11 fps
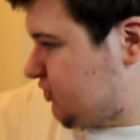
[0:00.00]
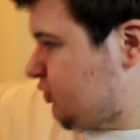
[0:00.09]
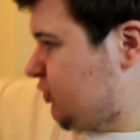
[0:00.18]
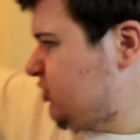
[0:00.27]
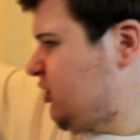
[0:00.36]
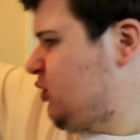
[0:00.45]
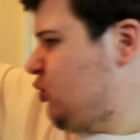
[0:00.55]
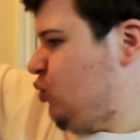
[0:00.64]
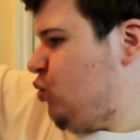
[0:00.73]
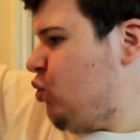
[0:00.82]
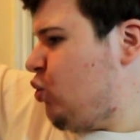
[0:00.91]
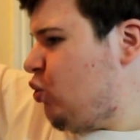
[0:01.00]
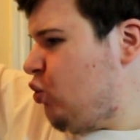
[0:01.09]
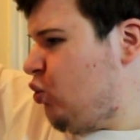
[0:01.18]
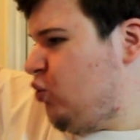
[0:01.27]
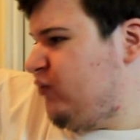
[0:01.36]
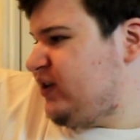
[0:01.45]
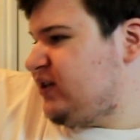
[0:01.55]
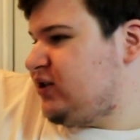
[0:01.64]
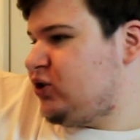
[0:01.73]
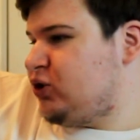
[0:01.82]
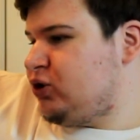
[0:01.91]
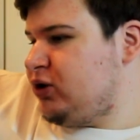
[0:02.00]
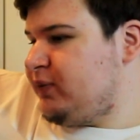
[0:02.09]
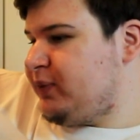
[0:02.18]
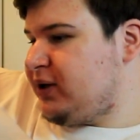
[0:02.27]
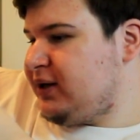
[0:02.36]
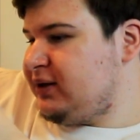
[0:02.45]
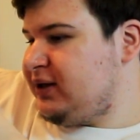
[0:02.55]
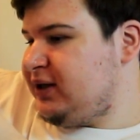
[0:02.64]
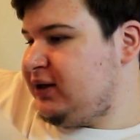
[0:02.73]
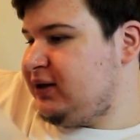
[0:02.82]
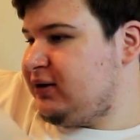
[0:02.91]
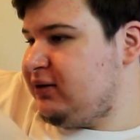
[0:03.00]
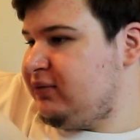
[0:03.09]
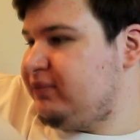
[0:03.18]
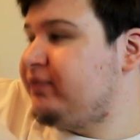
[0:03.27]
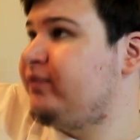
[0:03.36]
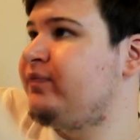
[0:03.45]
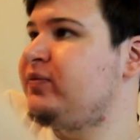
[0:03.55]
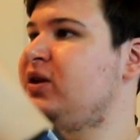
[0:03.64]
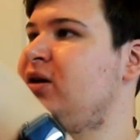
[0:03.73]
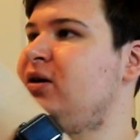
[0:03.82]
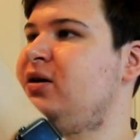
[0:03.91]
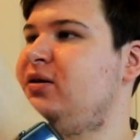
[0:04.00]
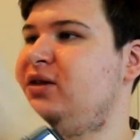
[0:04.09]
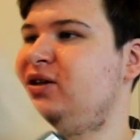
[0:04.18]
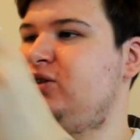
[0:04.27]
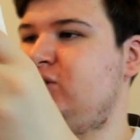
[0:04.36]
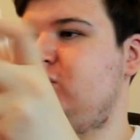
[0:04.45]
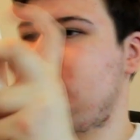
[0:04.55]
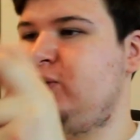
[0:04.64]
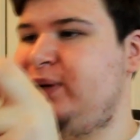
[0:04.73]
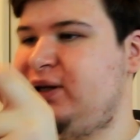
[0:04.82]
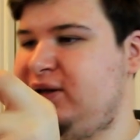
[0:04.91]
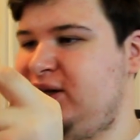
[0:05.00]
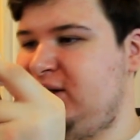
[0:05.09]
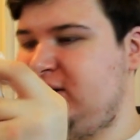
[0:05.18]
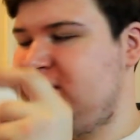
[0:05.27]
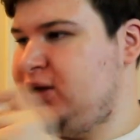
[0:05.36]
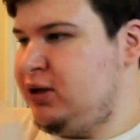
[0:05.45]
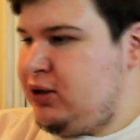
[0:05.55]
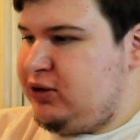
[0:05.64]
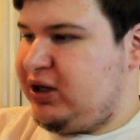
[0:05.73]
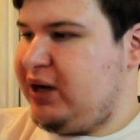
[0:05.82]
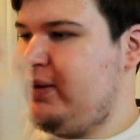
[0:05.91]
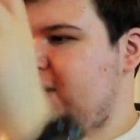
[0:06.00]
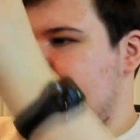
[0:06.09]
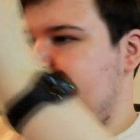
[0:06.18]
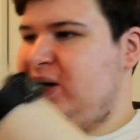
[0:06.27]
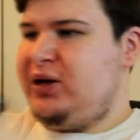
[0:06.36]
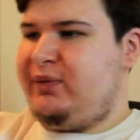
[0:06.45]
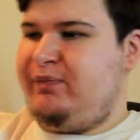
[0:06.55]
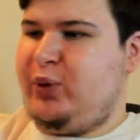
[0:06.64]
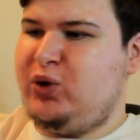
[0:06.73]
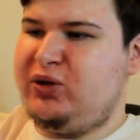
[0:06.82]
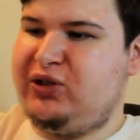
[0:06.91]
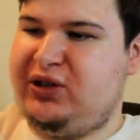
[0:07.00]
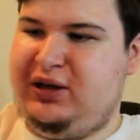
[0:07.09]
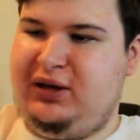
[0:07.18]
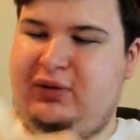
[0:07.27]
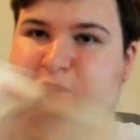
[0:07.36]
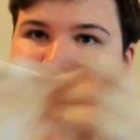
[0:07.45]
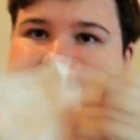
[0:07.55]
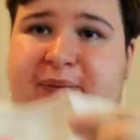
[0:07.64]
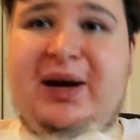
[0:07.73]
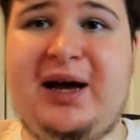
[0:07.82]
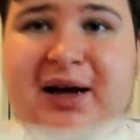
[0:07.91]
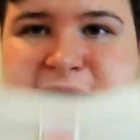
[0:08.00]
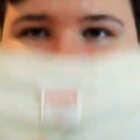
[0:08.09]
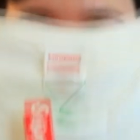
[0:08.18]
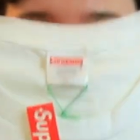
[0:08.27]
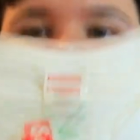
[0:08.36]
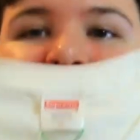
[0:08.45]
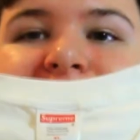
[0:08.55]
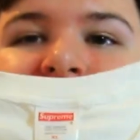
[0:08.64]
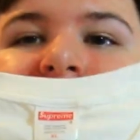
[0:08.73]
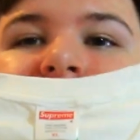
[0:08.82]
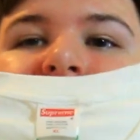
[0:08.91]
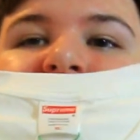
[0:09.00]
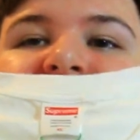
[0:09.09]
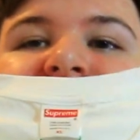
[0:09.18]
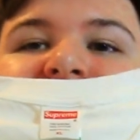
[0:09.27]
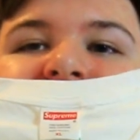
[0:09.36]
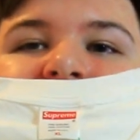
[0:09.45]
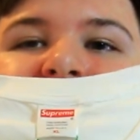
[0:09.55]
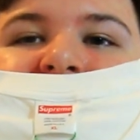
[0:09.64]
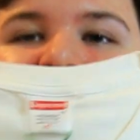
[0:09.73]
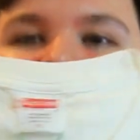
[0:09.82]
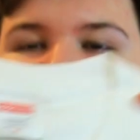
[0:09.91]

good. Ooh, this is super clean. This is super clean. So coming out of the box, well, the bag, it looks like that, very nicely